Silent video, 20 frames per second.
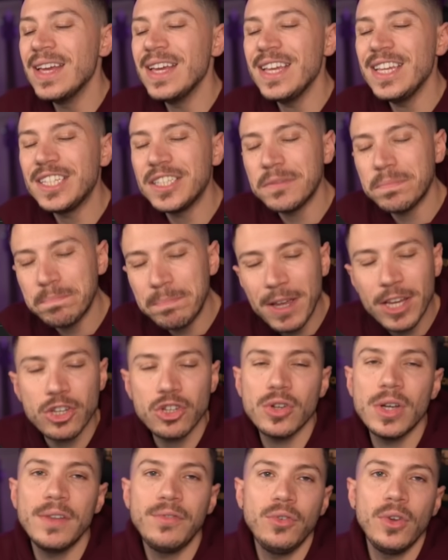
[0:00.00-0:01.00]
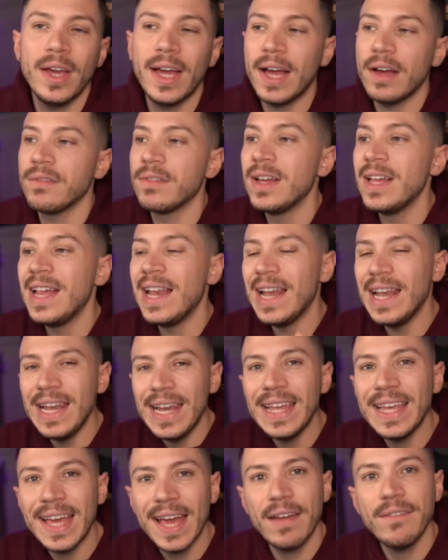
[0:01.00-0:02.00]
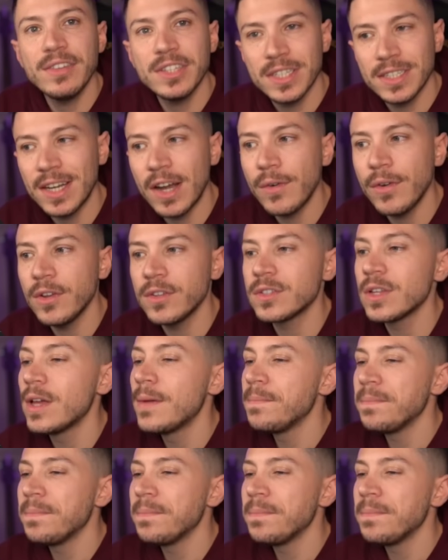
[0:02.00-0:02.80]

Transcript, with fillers: especially if you have LINQ heavy scenarios